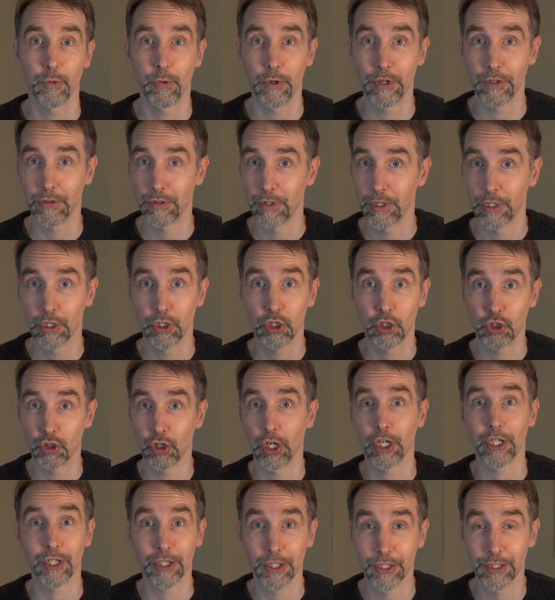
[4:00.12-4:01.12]
with
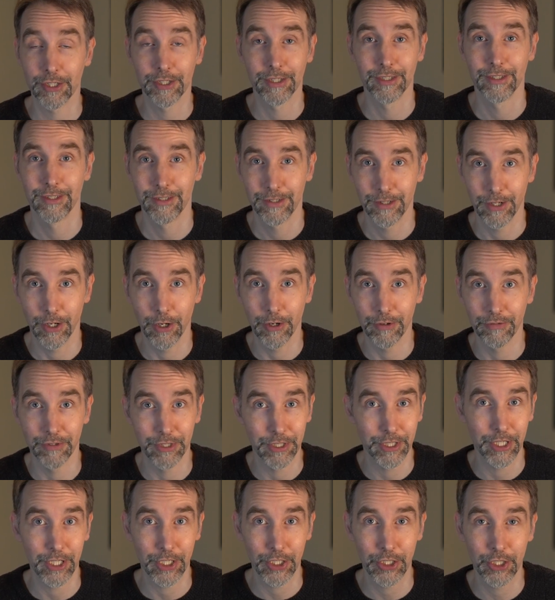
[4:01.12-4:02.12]
drugs of
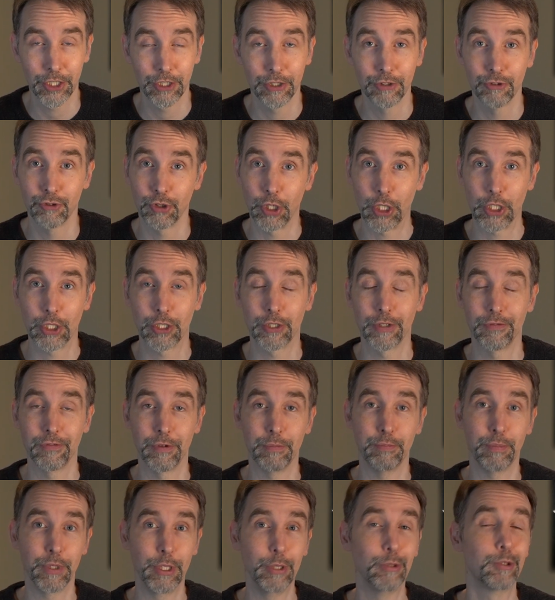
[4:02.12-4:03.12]
addiction, drugs of
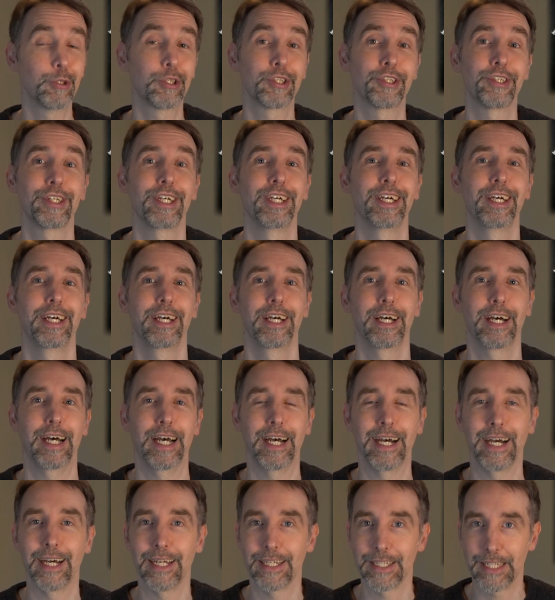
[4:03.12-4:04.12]
abuse,
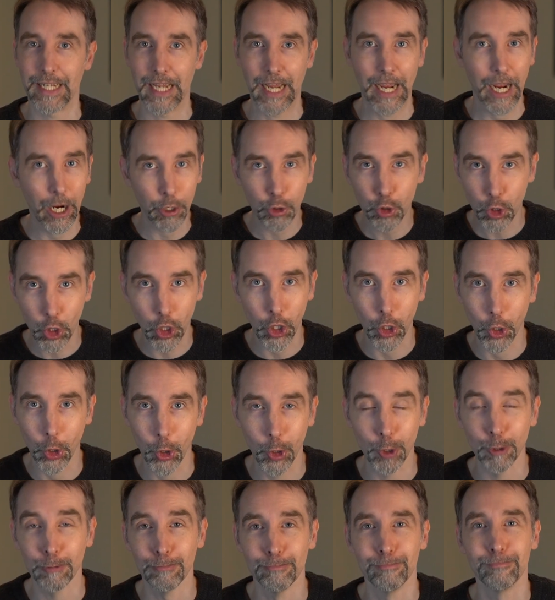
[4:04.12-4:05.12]
and
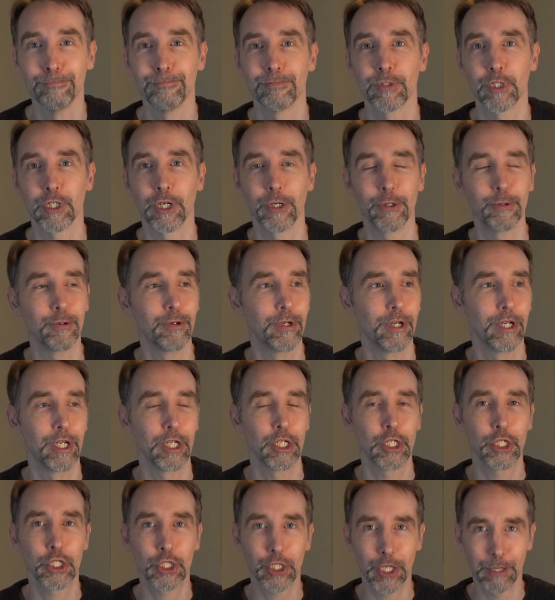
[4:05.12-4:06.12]
alcohol. So
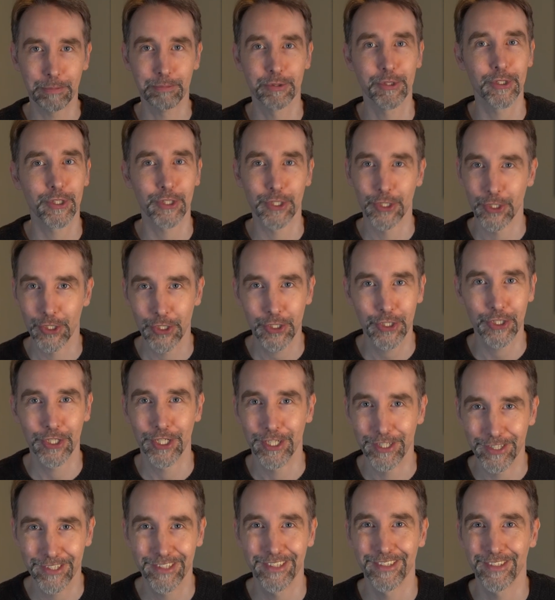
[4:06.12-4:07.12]

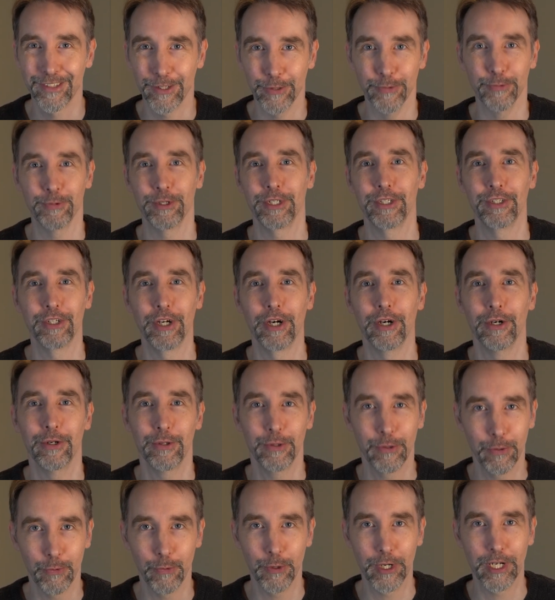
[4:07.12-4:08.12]
substances that we
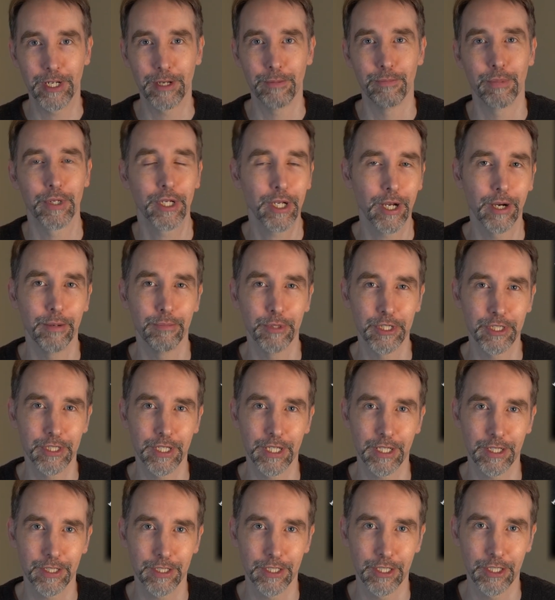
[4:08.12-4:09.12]
know we can become
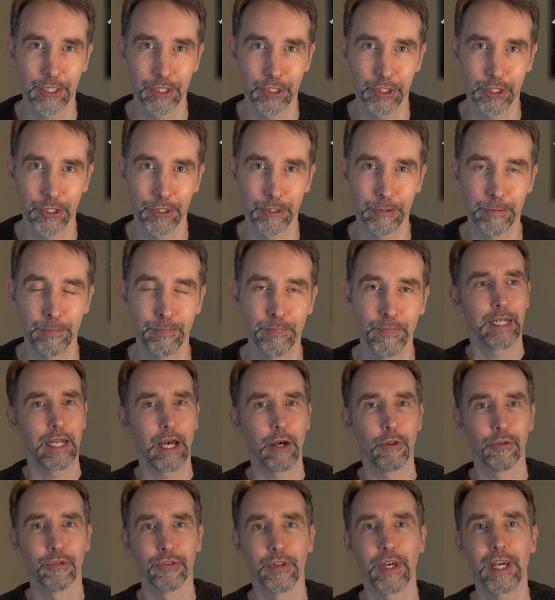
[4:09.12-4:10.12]
addicted to.
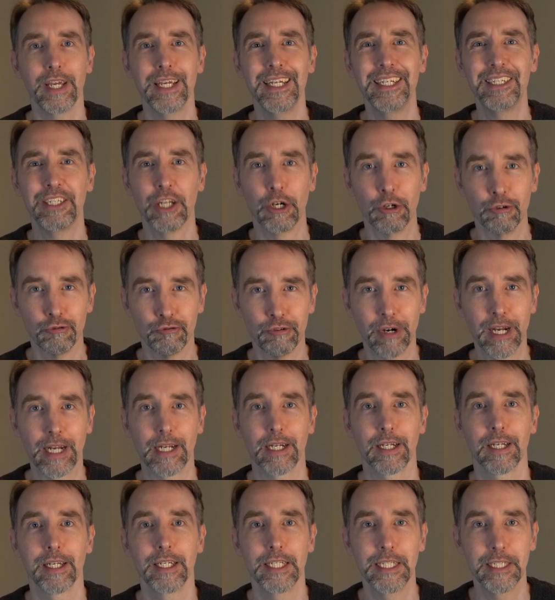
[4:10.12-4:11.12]
Now, they
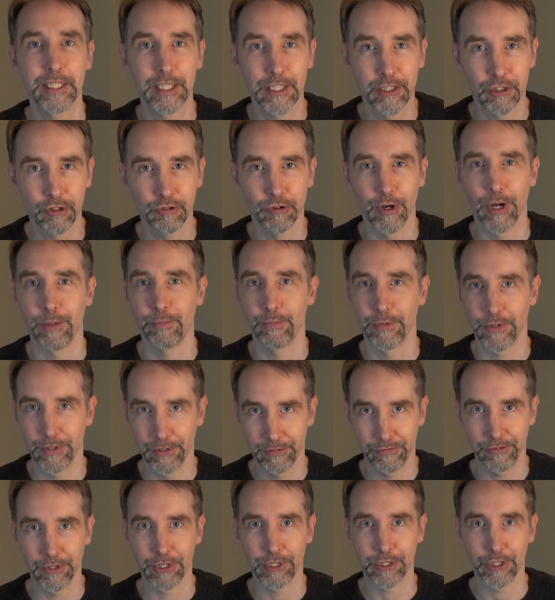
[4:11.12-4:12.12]
directly disrupt the
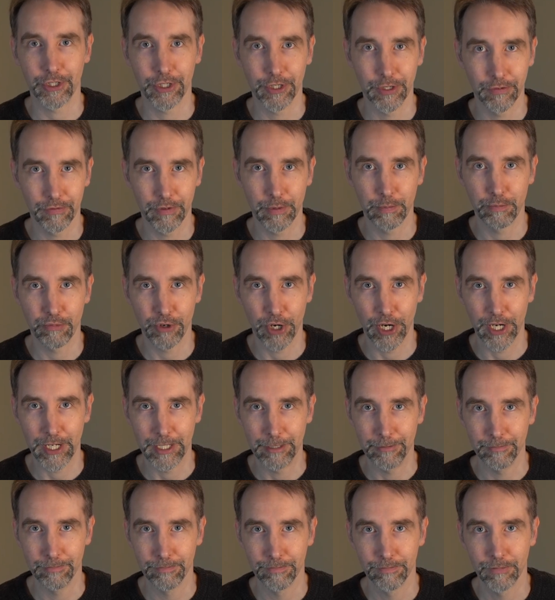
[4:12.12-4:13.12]
function of the
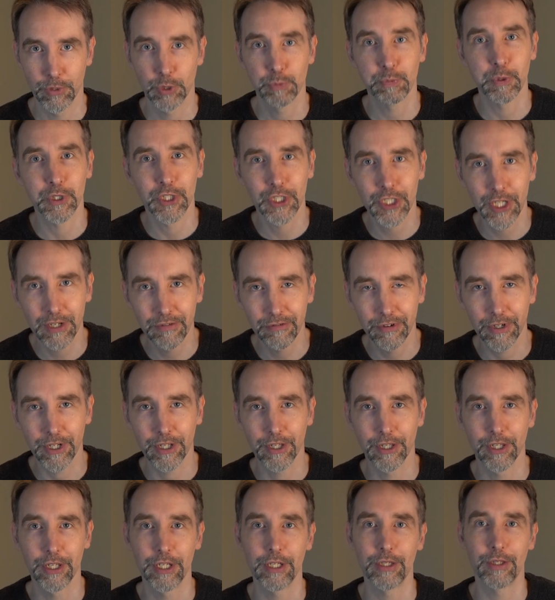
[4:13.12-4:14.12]
brain.
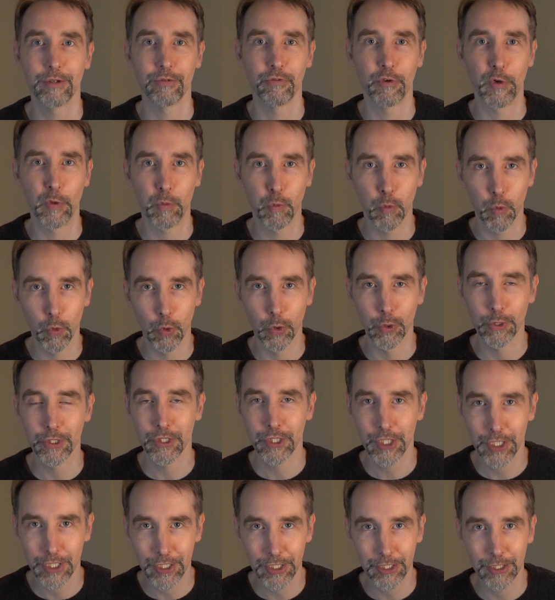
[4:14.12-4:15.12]
Specifically, the reward
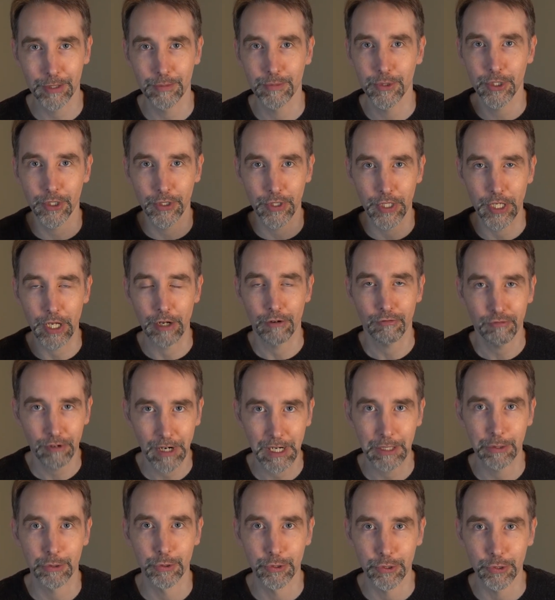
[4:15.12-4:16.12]
systems and the
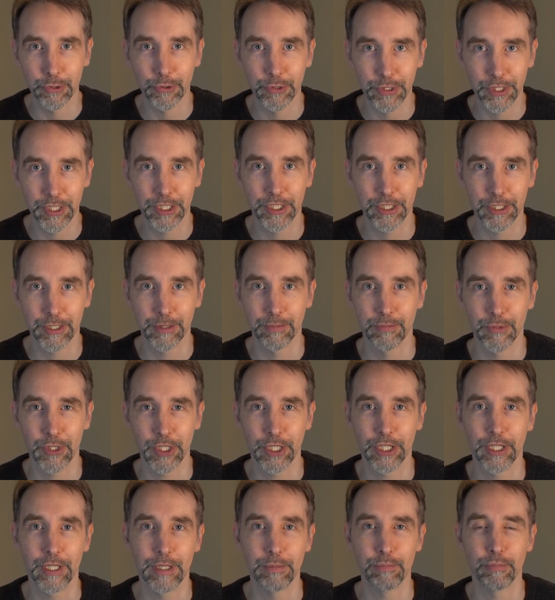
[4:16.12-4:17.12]
arousal systems
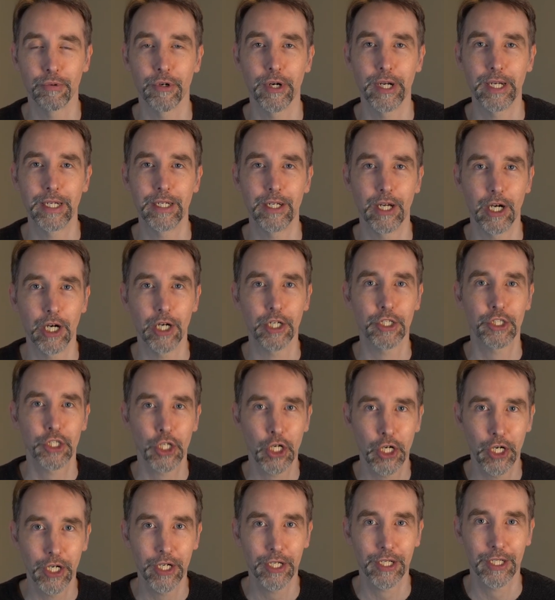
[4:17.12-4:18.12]
in the brain are
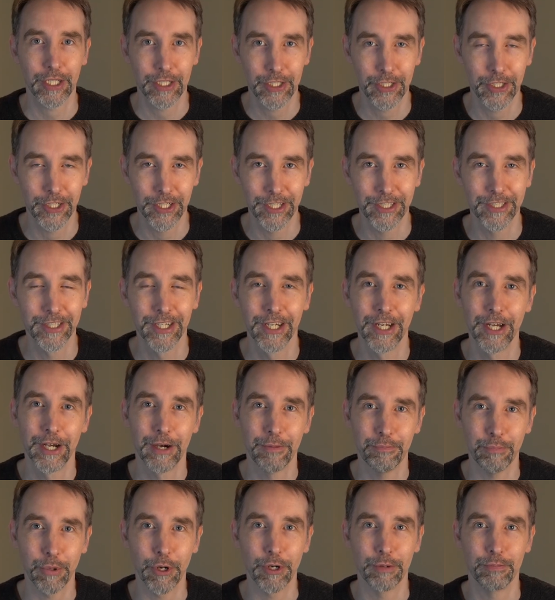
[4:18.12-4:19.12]
targeted
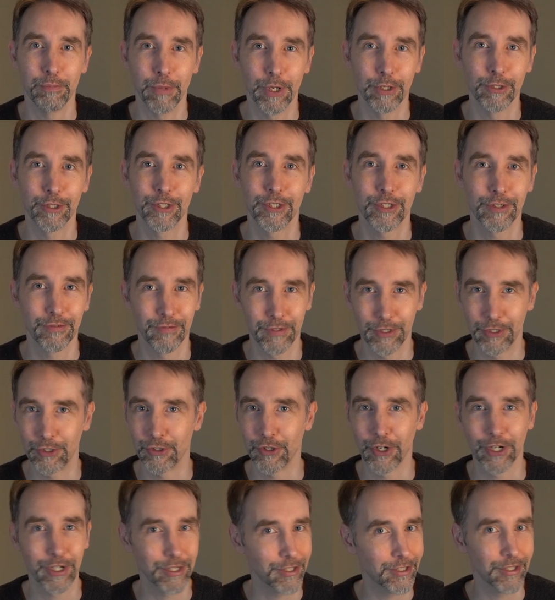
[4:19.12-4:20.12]
by most of the
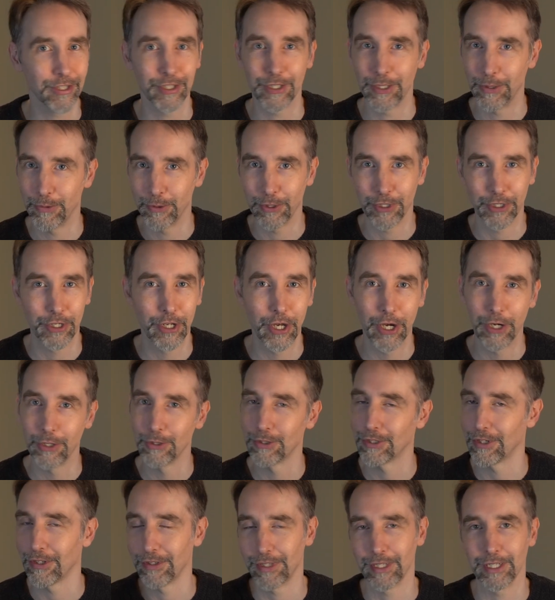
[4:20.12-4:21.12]
drugs that you would know,
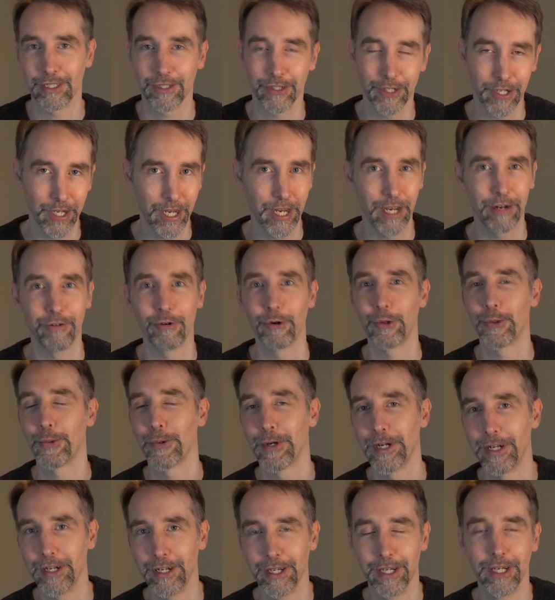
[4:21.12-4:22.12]
so things like
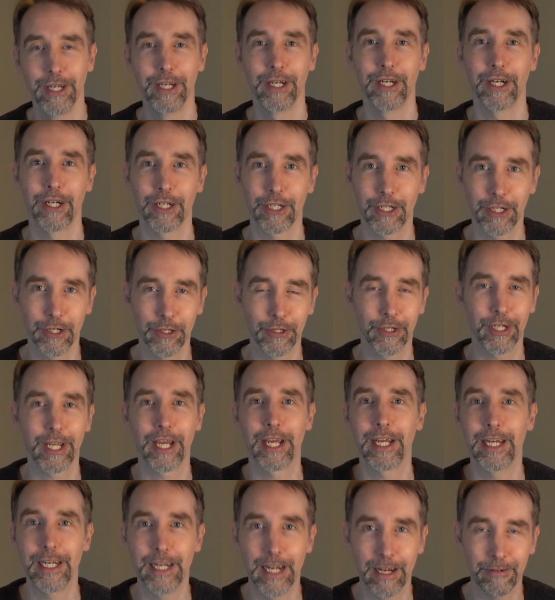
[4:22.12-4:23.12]
heroin and
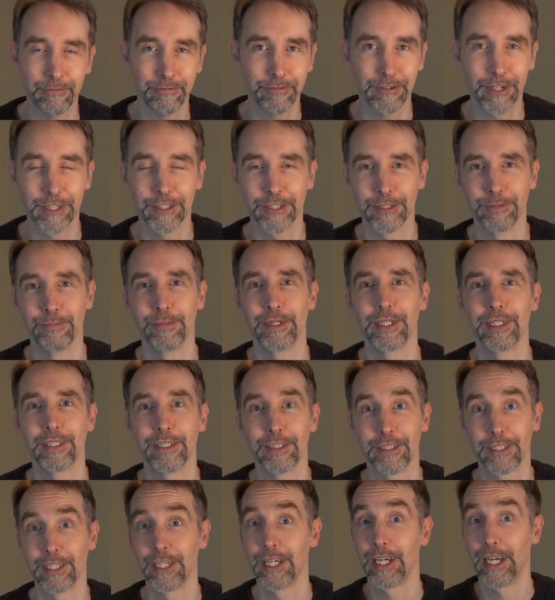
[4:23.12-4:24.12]
cocaine,
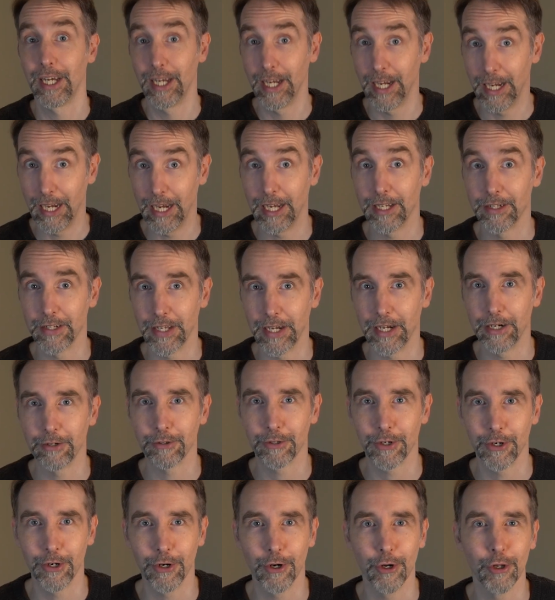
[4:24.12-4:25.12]
amphetamines and
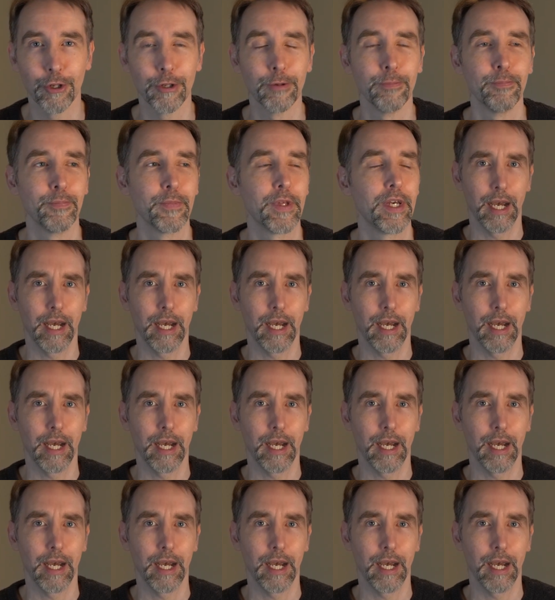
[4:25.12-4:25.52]
alcohol.